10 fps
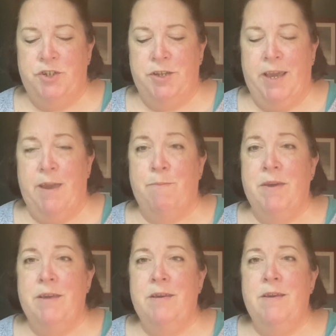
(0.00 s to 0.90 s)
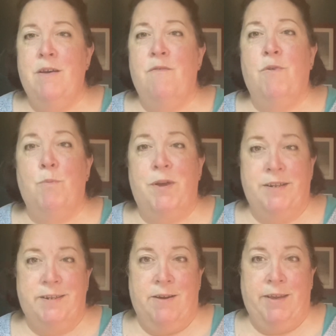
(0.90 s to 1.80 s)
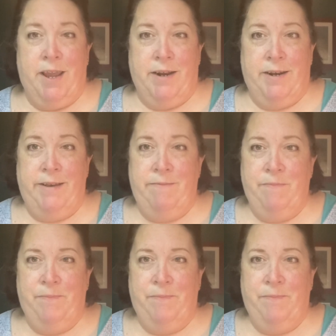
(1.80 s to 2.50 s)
she came from what is now Canada.